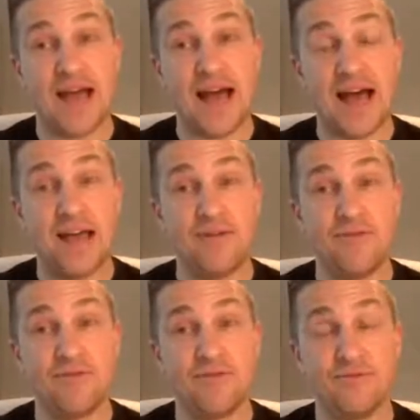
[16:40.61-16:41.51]

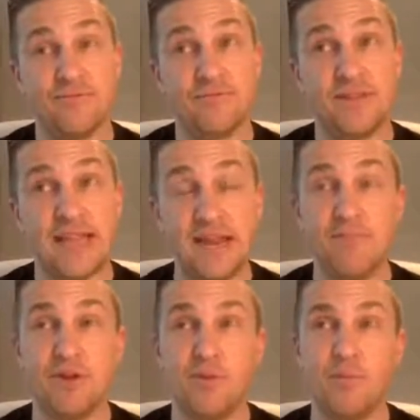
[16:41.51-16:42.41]
i've
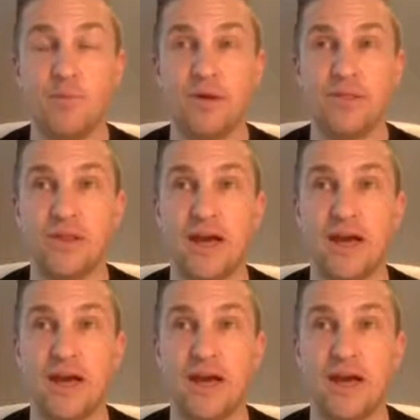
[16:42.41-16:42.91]
teamed up with